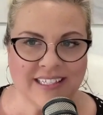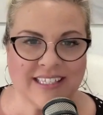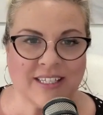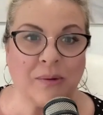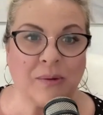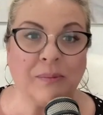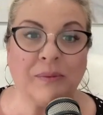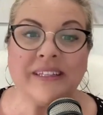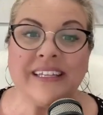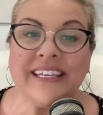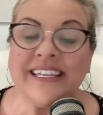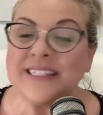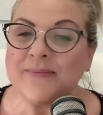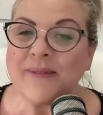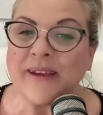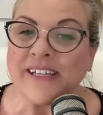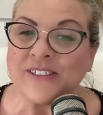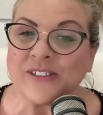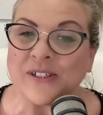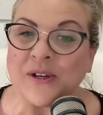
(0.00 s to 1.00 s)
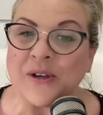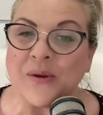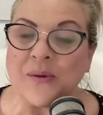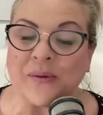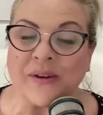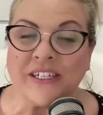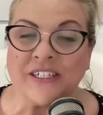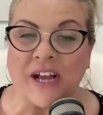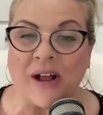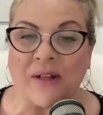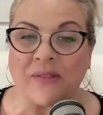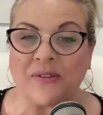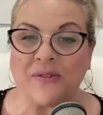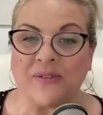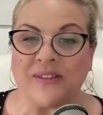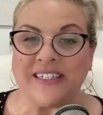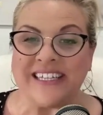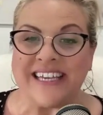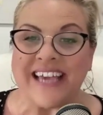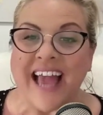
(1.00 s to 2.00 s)
So please make sure you reach out through
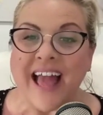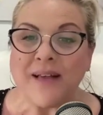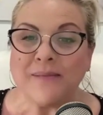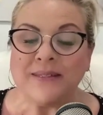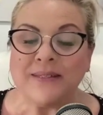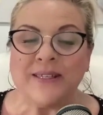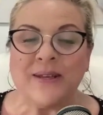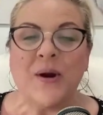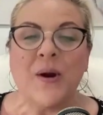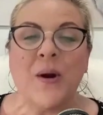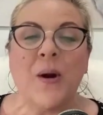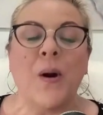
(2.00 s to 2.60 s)
the DMs